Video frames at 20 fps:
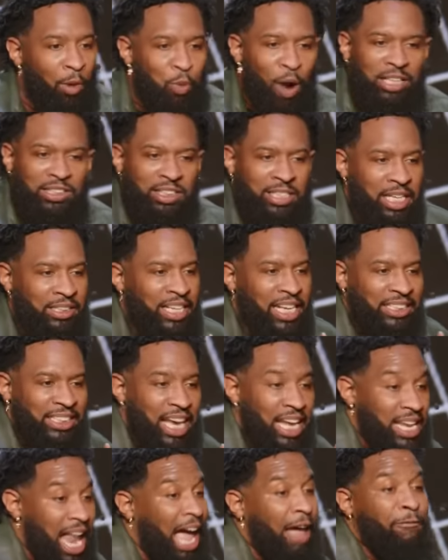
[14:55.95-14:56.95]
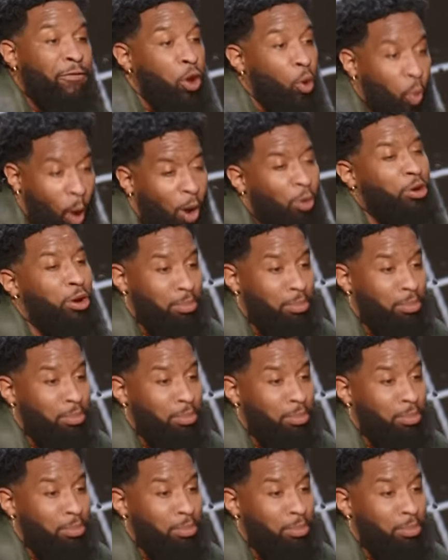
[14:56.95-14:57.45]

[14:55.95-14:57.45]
Watch this. He said, now if you want